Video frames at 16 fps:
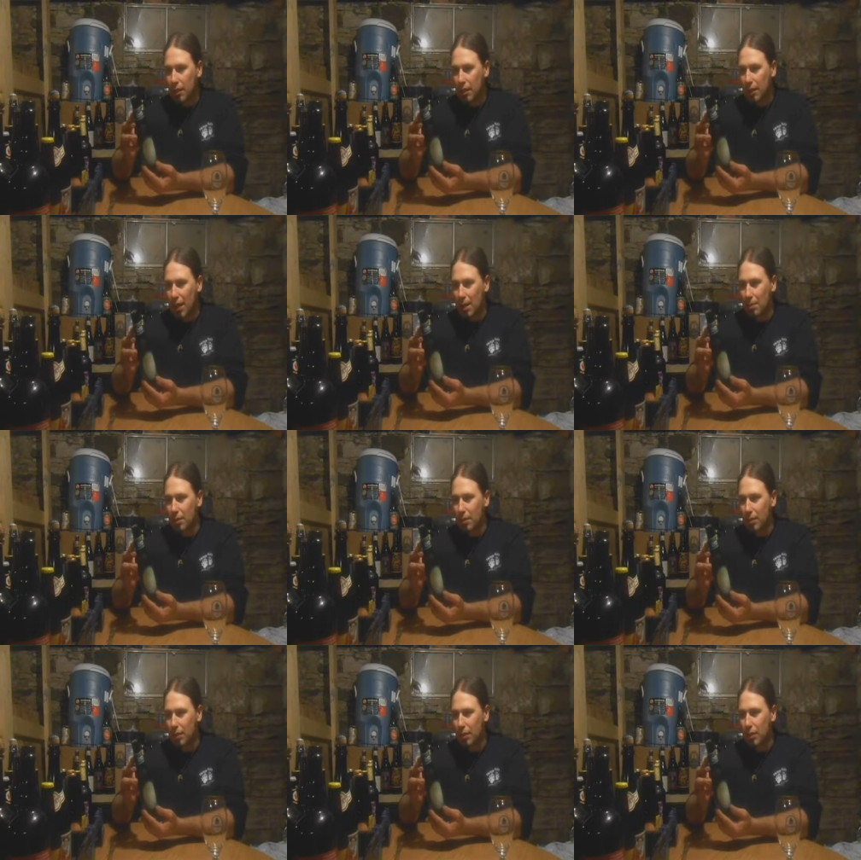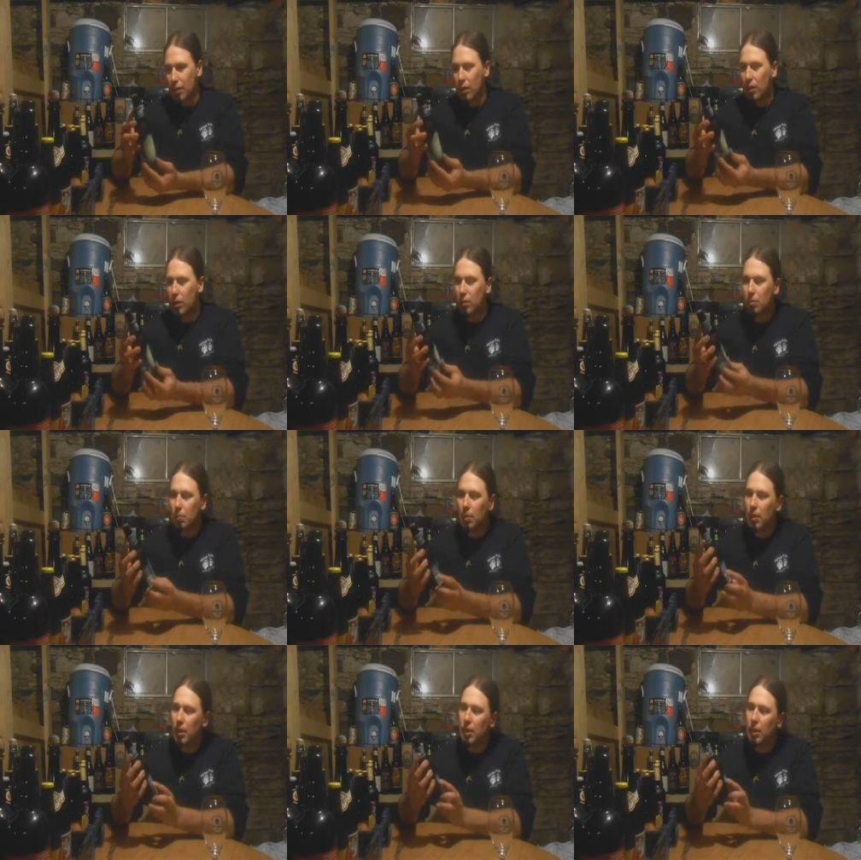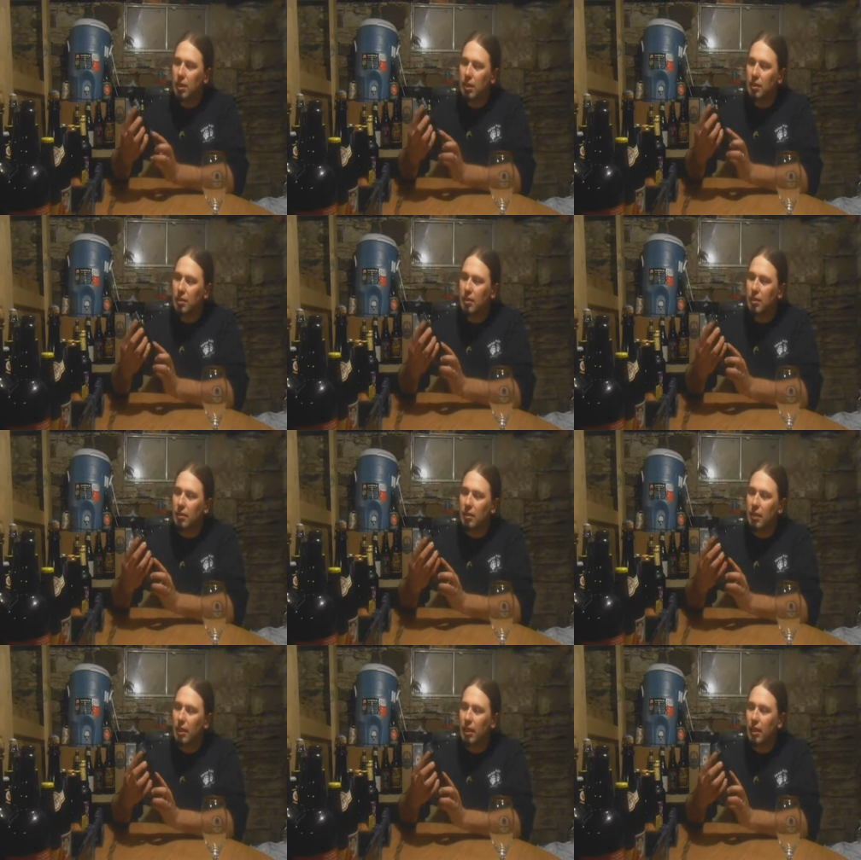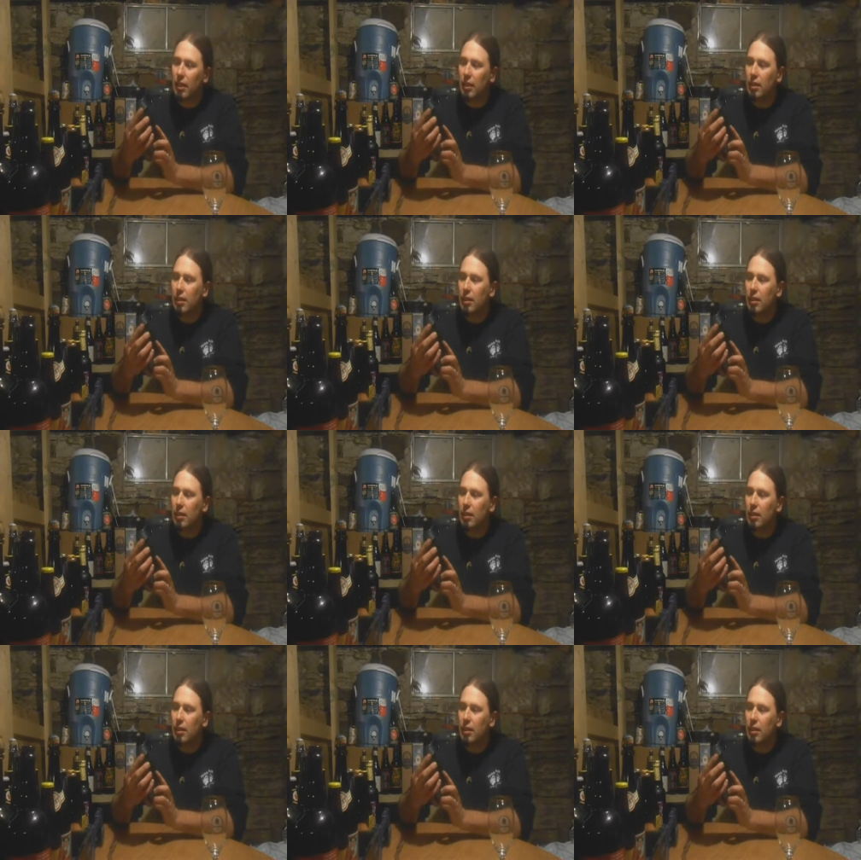The Cape of Good Hope, let's see.